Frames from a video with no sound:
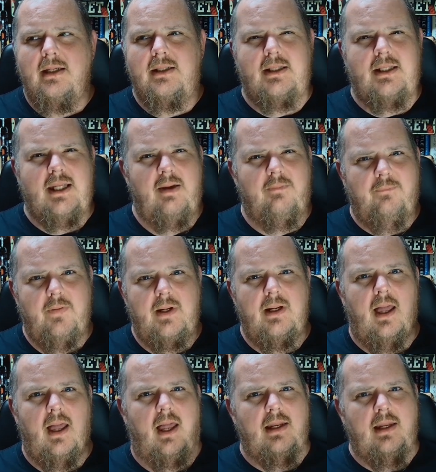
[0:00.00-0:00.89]

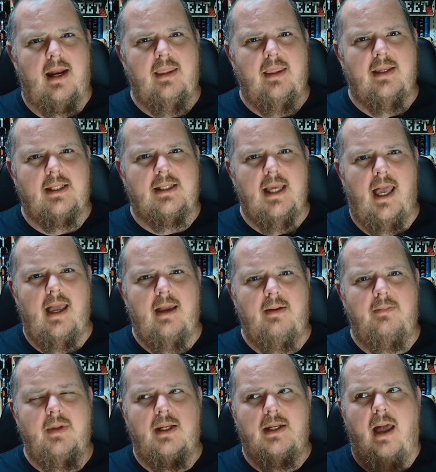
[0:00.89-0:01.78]
different a lot of the
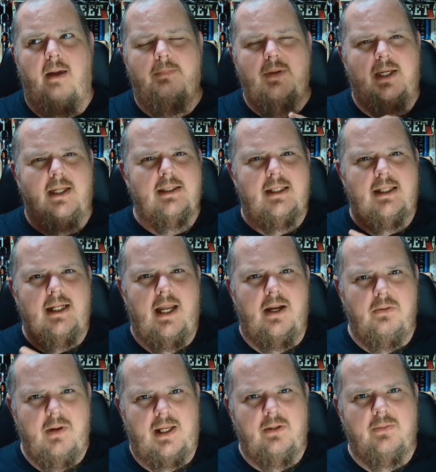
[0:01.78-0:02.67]
time, not because the
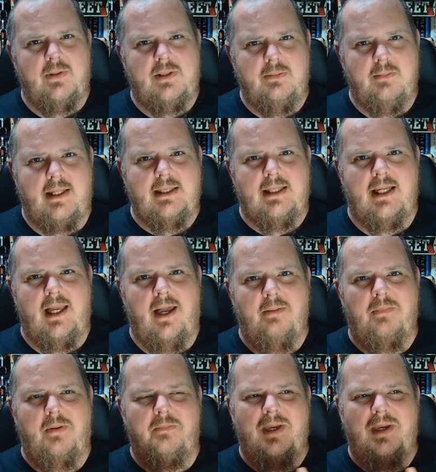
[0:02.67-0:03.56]
narrator was messing
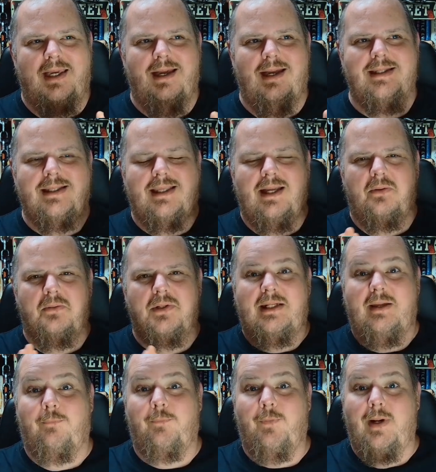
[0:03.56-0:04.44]
up, but because there were
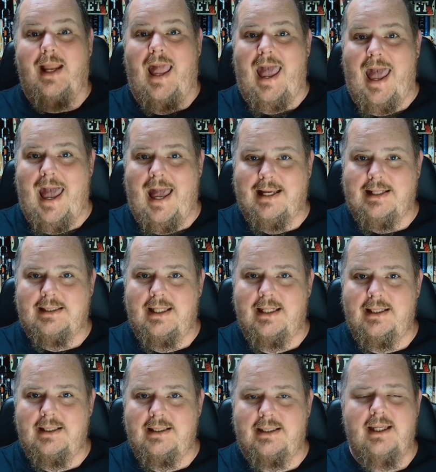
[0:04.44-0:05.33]
different
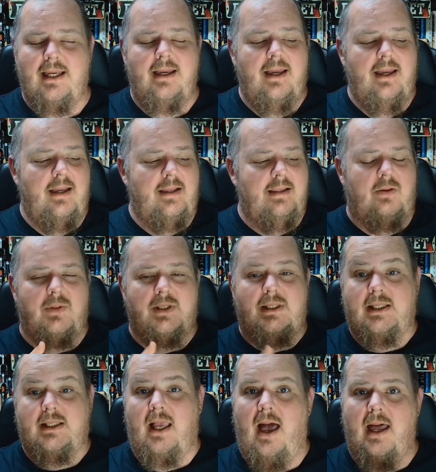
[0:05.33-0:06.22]
accents. There was
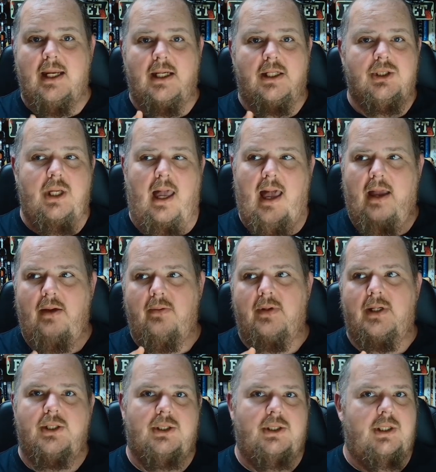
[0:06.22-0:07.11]
Scottish,
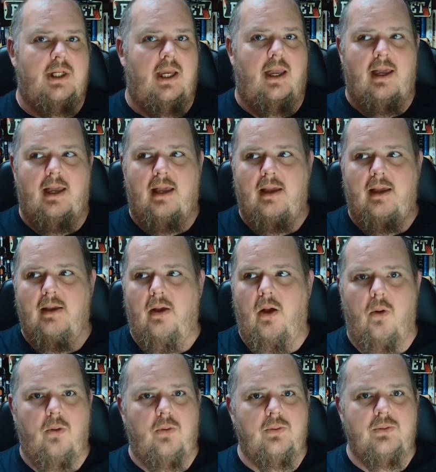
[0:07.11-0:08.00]
Irish, uh,
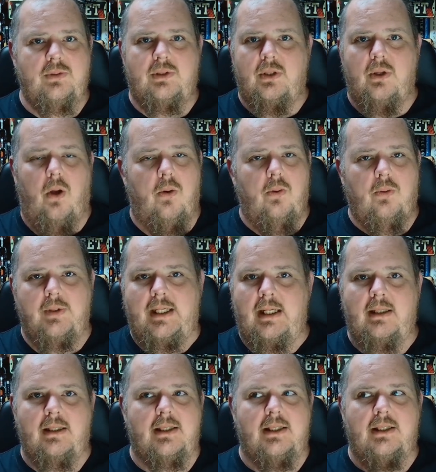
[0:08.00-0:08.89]
old old
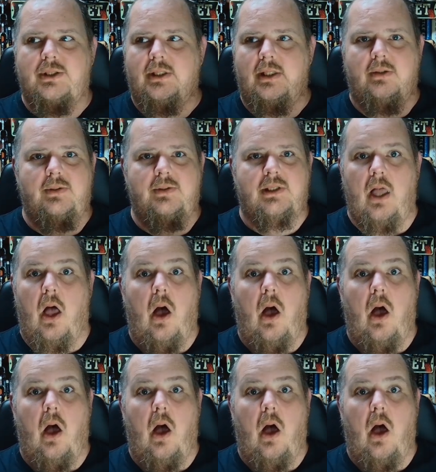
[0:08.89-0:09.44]
English. There was